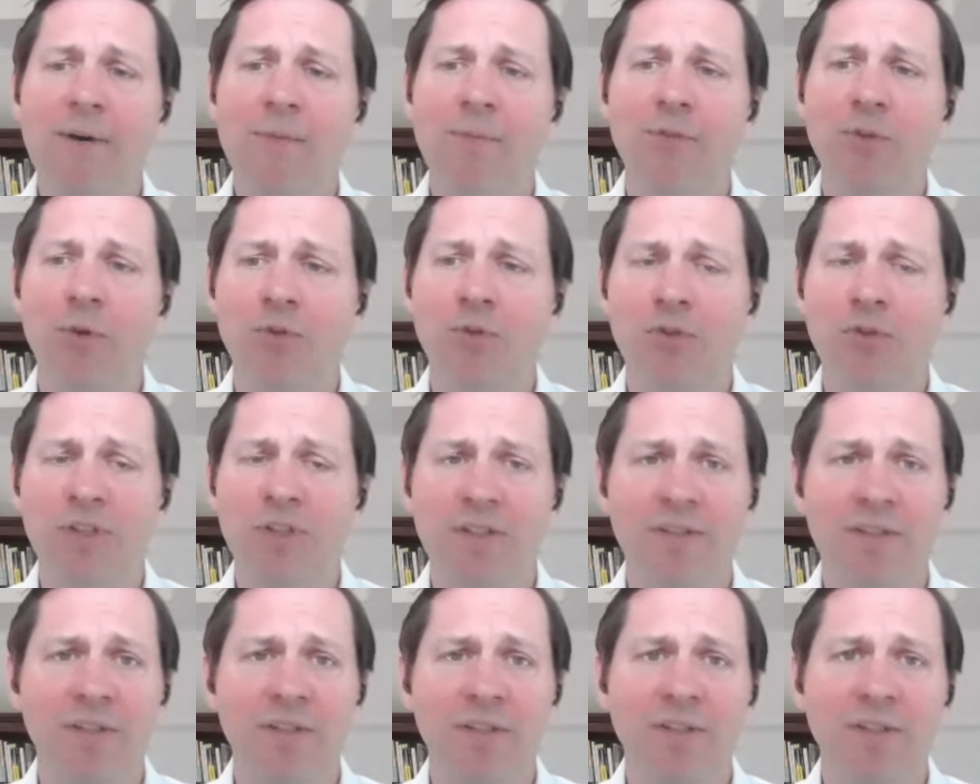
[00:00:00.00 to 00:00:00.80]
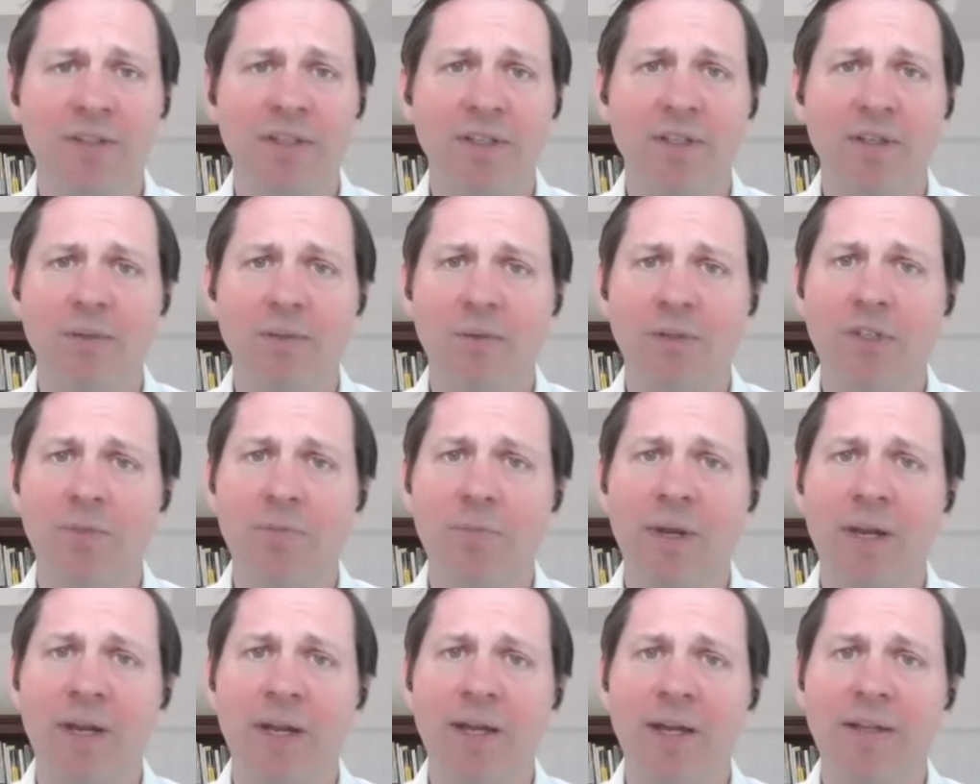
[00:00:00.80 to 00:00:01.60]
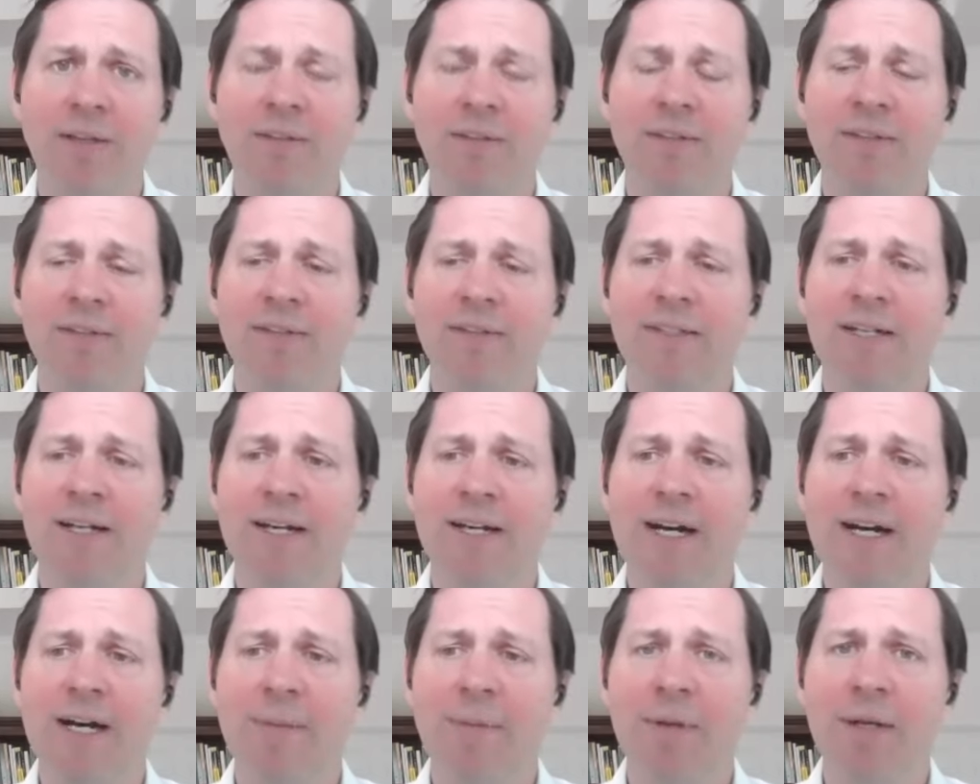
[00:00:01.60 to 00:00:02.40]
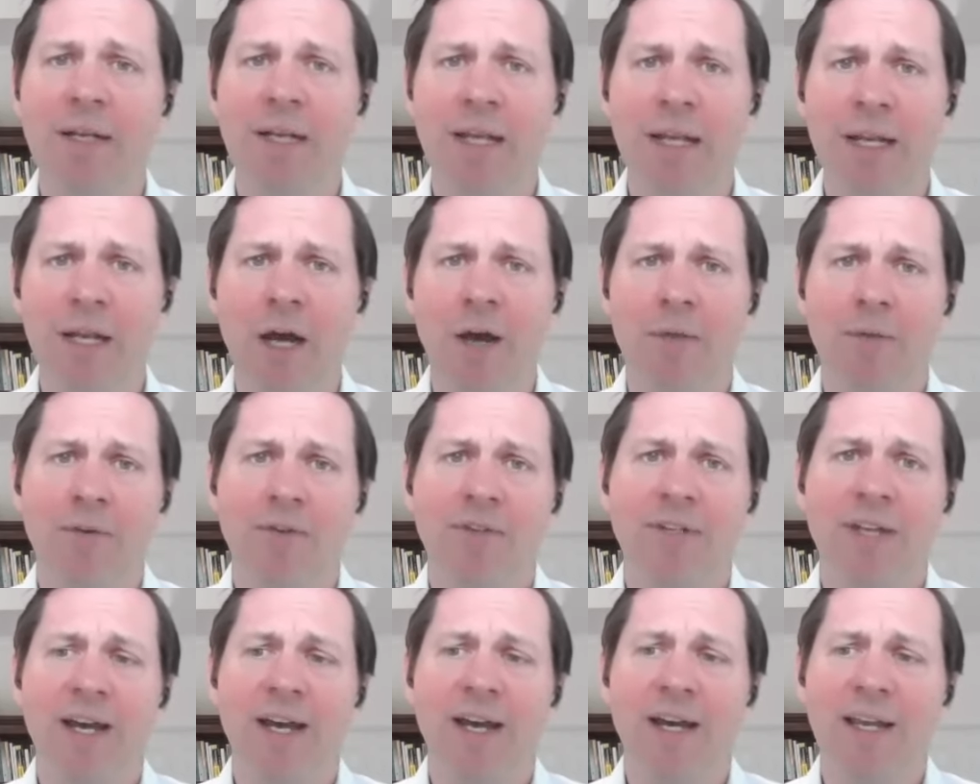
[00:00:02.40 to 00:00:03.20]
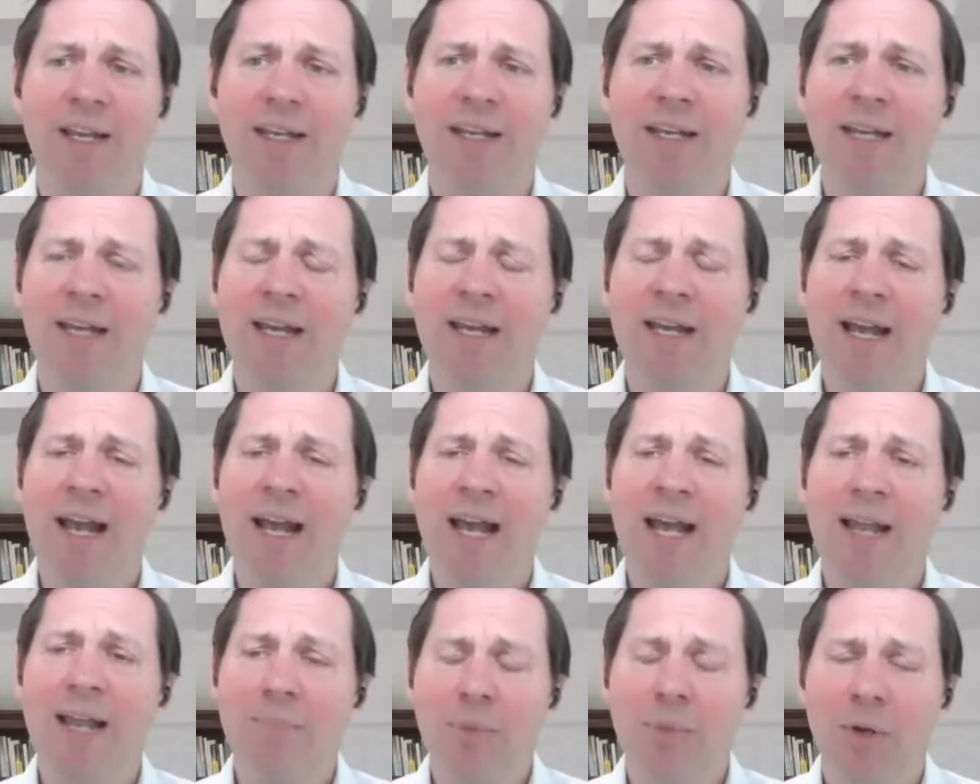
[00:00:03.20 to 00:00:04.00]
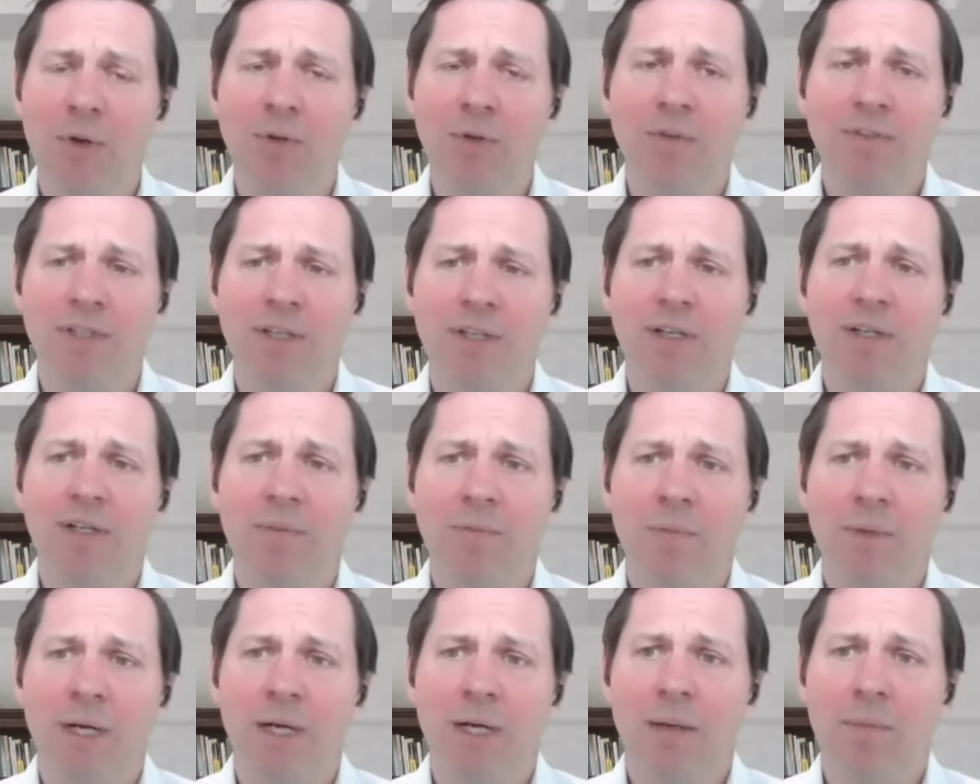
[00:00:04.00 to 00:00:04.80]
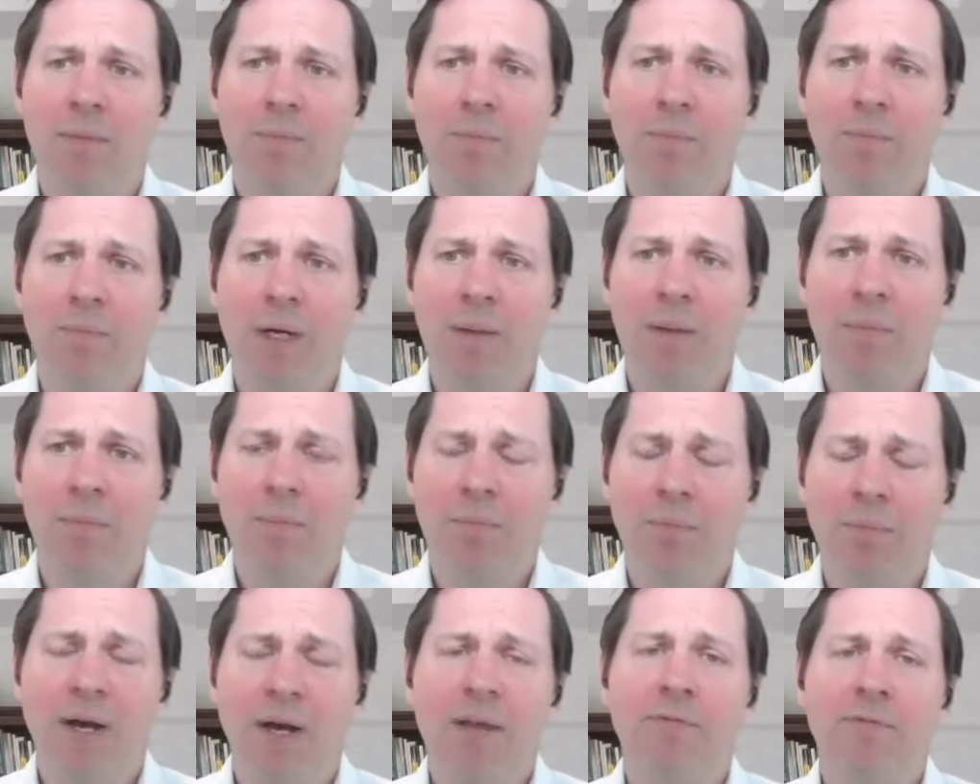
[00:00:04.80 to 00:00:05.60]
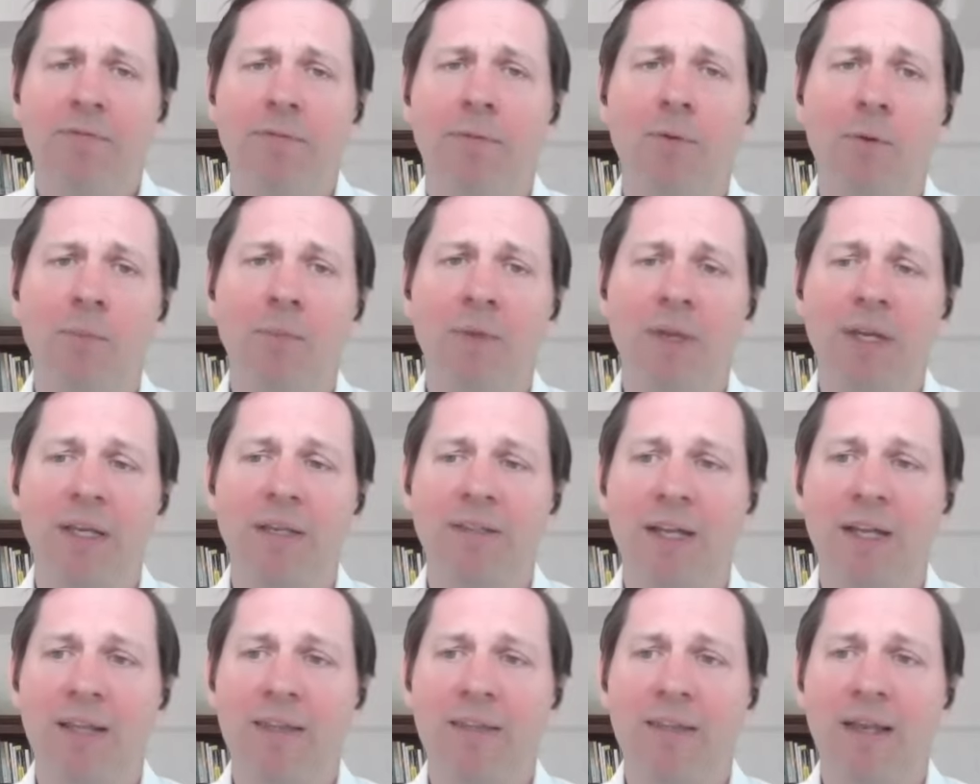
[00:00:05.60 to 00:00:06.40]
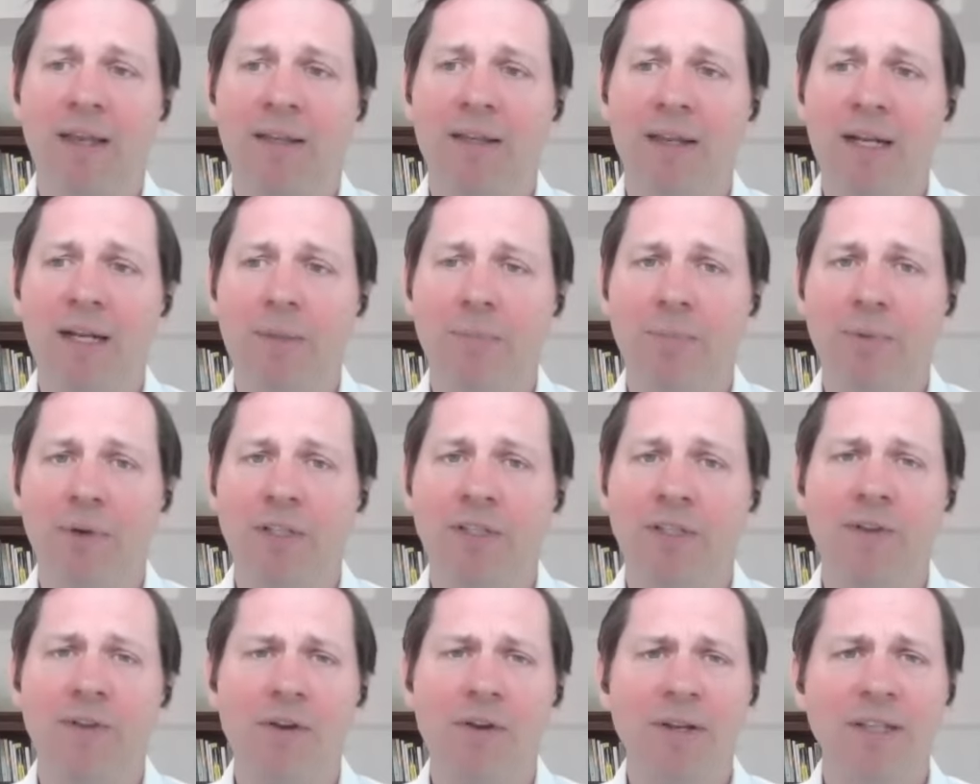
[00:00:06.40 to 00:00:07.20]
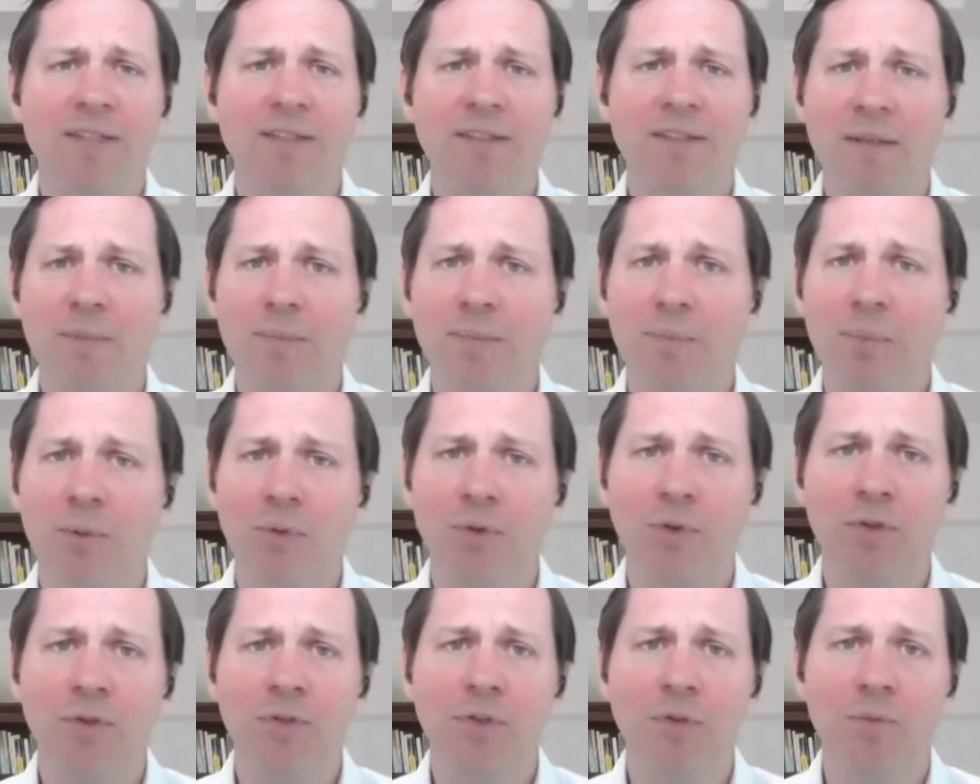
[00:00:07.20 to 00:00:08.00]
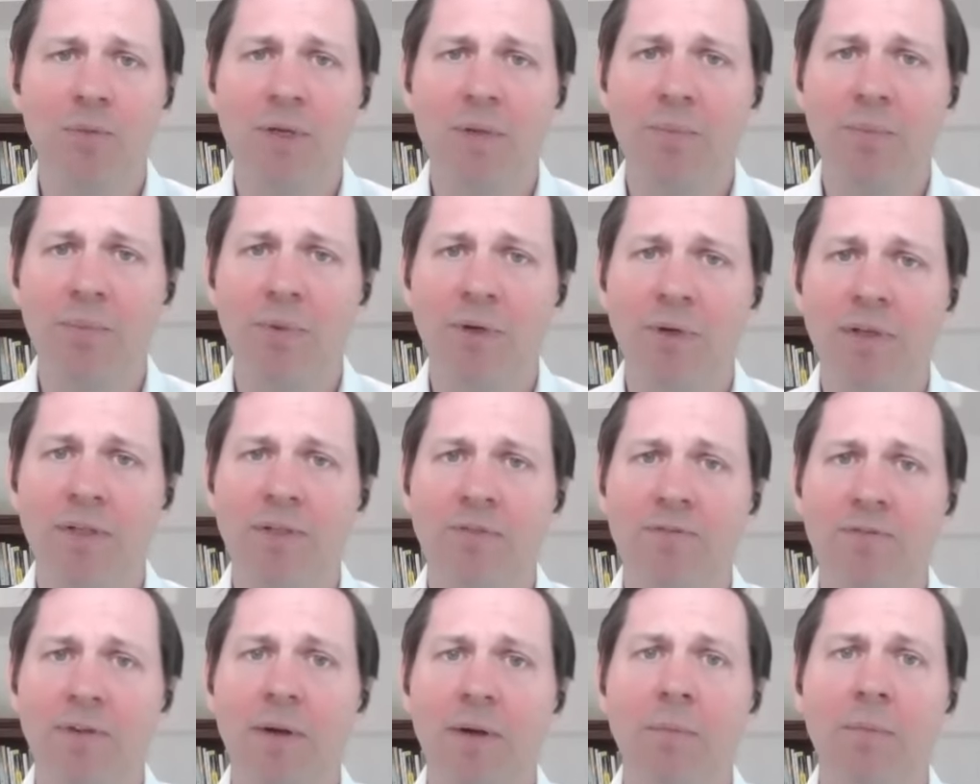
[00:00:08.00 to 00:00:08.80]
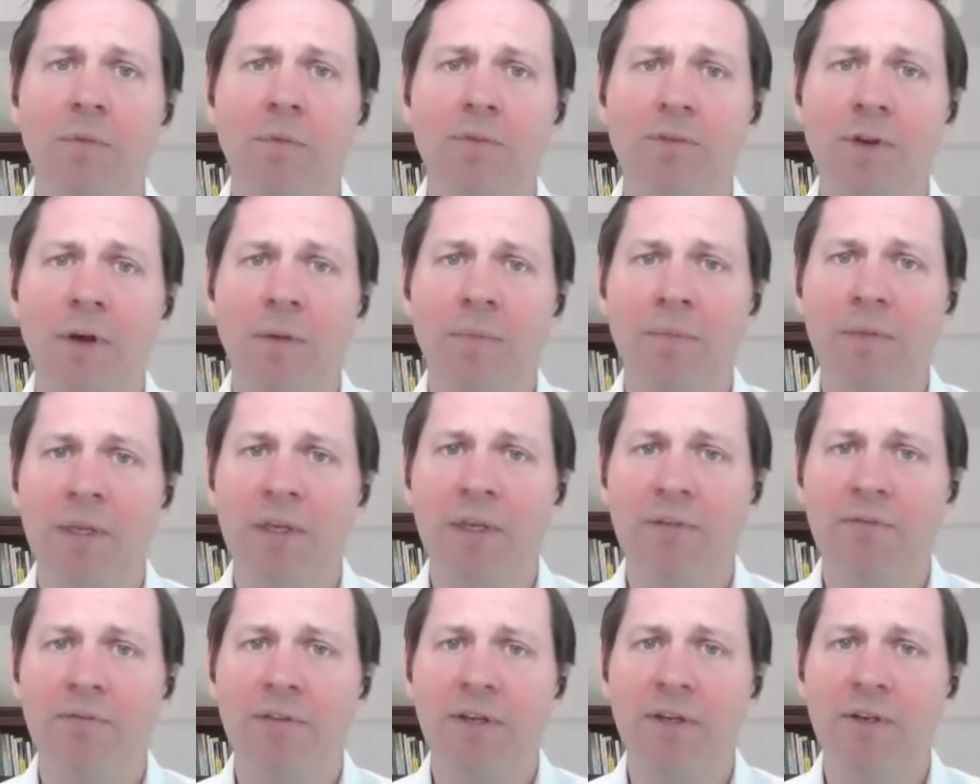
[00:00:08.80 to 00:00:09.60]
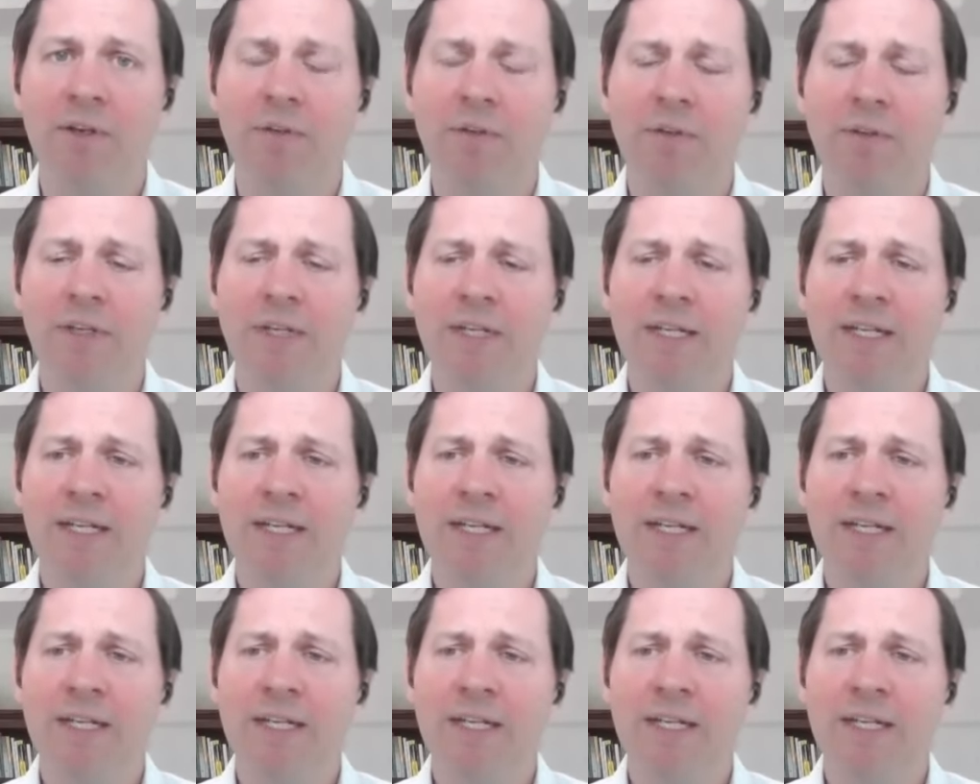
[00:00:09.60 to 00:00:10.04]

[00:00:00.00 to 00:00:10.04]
social distancing, wristbands, and other tech, and built a platform that can take that data plus very simple user inputs from the field